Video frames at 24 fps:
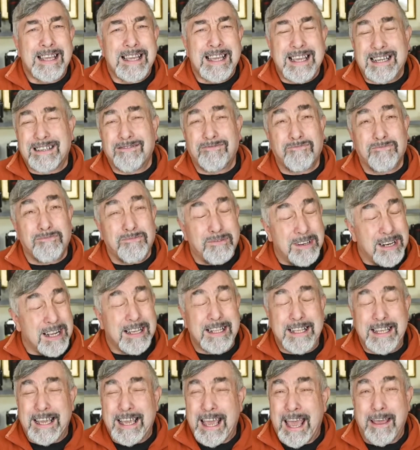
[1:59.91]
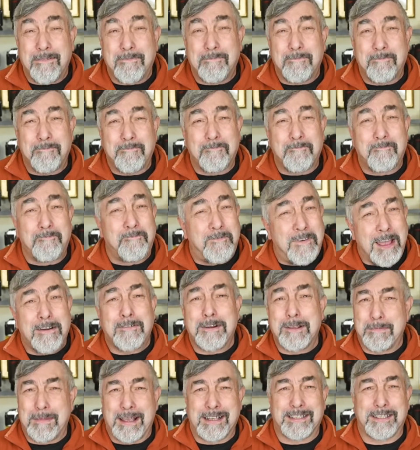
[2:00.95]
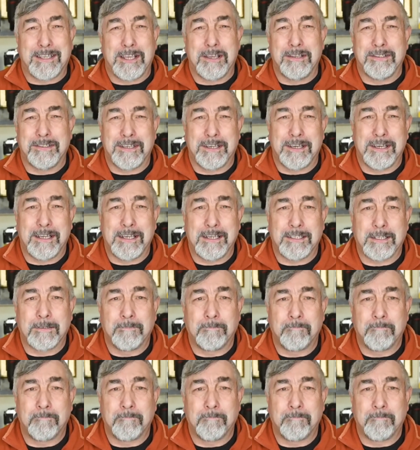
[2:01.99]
it can really get very messy indeed.